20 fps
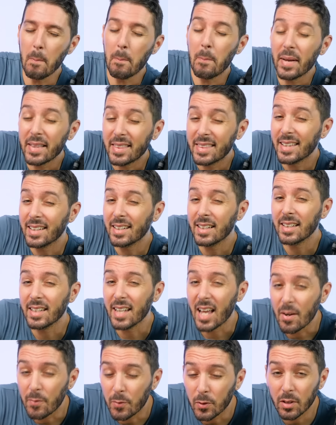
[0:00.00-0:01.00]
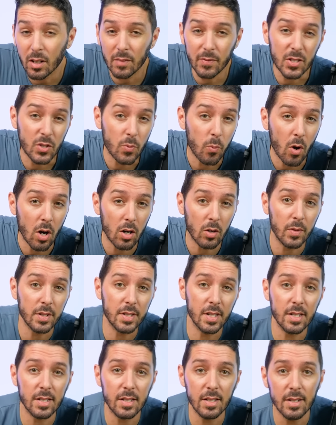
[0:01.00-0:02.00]
But the level of its water
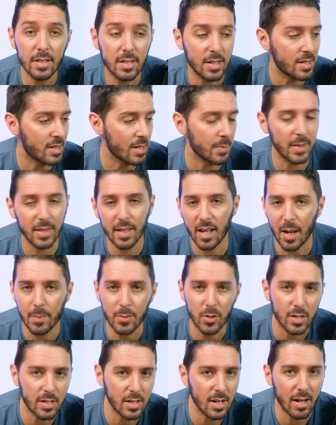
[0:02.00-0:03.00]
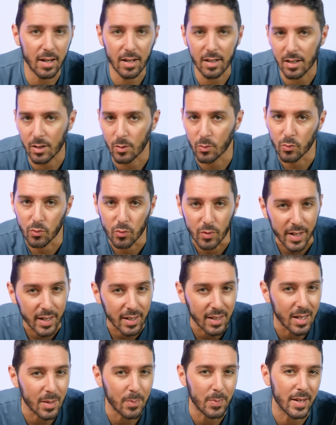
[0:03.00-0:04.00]
resistance is something that I'm just not gonna
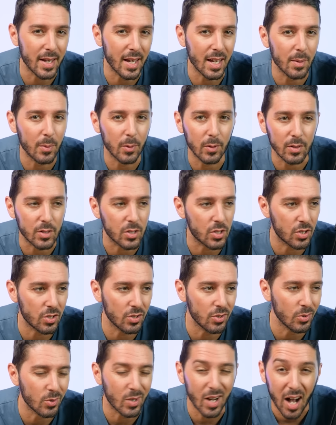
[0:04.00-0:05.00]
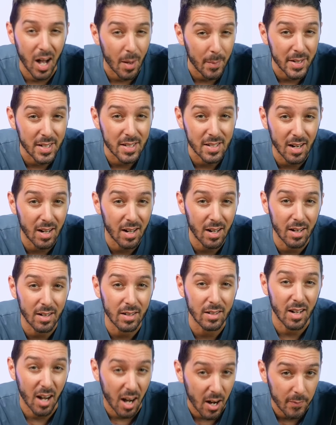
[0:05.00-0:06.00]
really be able to comment
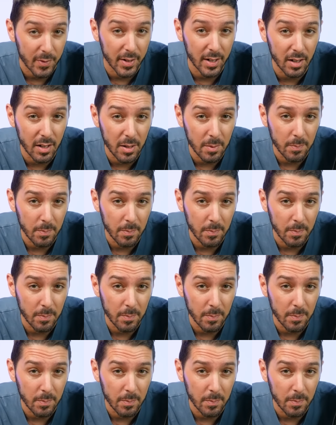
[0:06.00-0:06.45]
on confidently.